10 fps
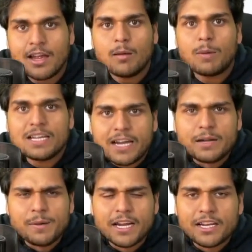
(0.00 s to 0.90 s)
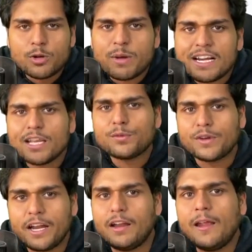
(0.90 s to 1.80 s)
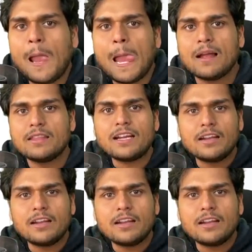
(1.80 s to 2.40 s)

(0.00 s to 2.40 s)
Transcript: But let me tell you, my dear friend, that